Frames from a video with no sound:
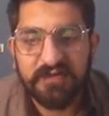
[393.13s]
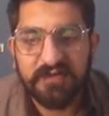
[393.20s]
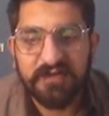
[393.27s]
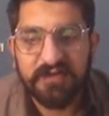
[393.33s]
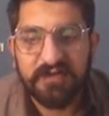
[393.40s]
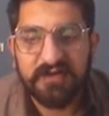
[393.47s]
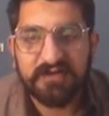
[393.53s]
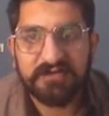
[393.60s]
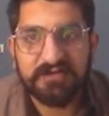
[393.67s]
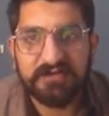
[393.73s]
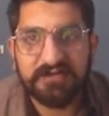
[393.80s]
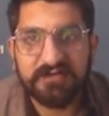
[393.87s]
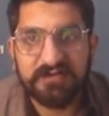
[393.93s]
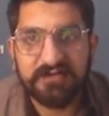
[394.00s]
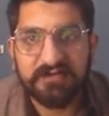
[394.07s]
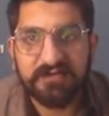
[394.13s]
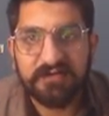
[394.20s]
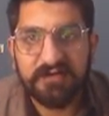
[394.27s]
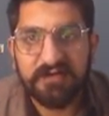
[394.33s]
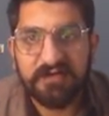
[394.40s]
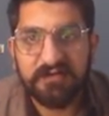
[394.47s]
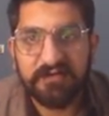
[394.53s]
and
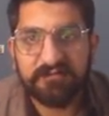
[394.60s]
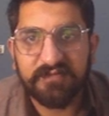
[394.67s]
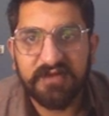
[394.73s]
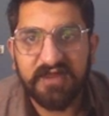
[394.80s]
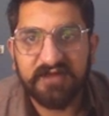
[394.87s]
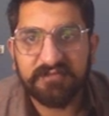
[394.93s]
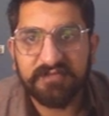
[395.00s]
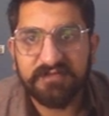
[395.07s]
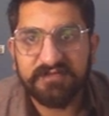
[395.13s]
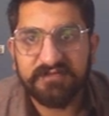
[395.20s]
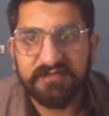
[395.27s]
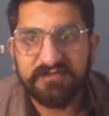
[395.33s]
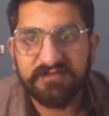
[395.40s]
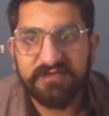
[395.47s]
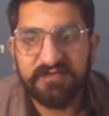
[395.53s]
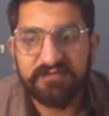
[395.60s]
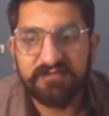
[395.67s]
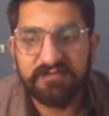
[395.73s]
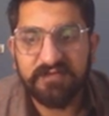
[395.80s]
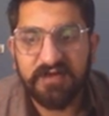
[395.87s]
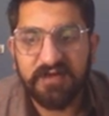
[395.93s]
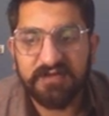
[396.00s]
black plays the
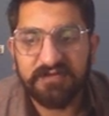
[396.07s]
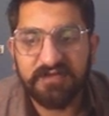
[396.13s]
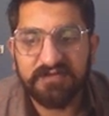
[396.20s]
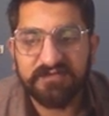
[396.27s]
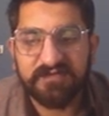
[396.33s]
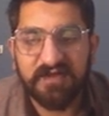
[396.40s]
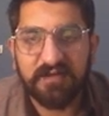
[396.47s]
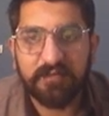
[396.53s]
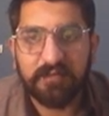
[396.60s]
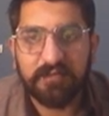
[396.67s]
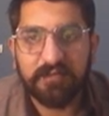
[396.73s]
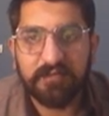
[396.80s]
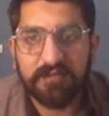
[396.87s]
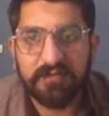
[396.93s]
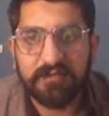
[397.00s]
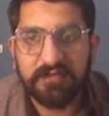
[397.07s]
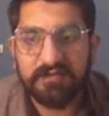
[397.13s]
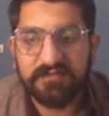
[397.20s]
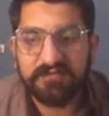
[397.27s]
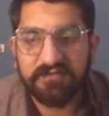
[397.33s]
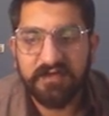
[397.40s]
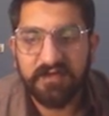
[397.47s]
the
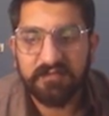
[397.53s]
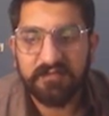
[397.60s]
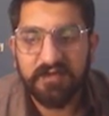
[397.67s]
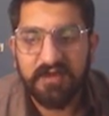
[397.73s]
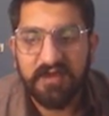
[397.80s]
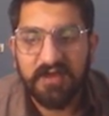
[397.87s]
same.